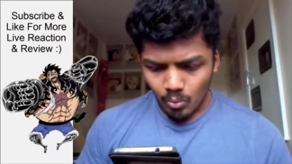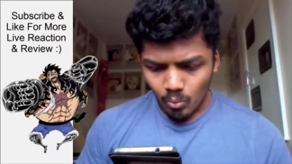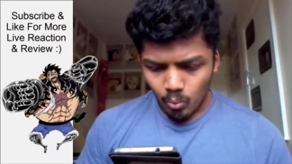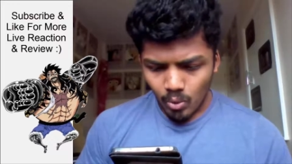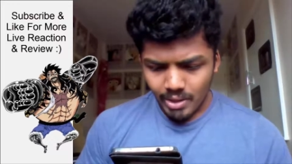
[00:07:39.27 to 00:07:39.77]

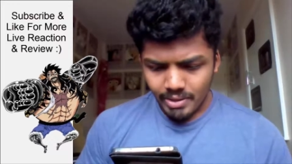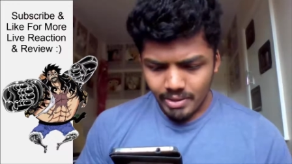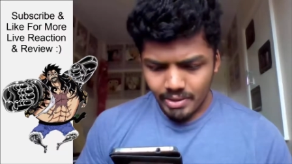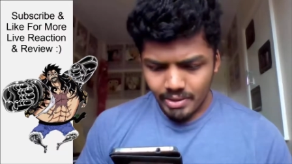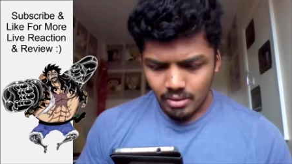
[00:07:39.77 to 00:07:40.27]
what
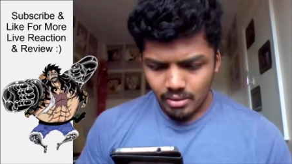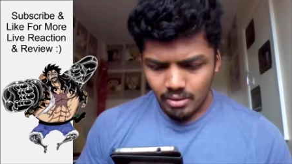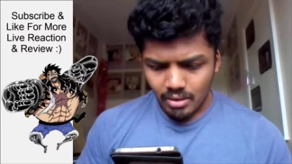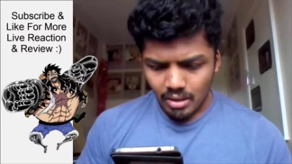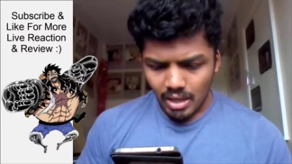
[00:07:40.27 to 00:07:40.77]

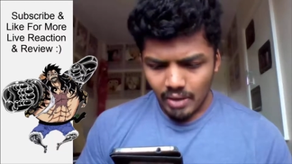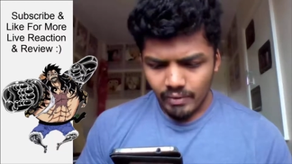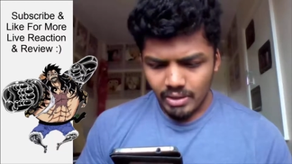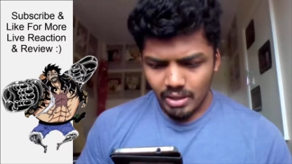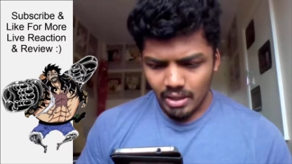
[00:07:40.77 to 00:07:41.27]

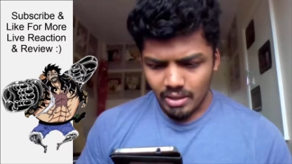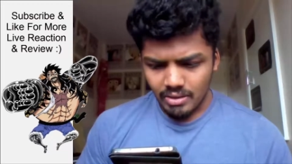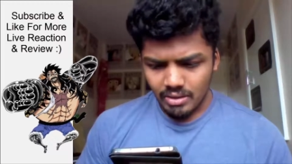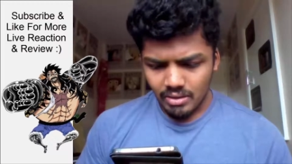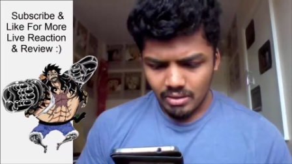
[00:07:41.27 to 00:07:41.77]

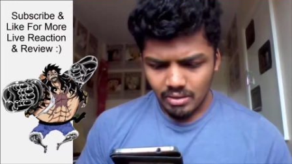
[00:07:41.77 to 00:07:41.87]
gravitas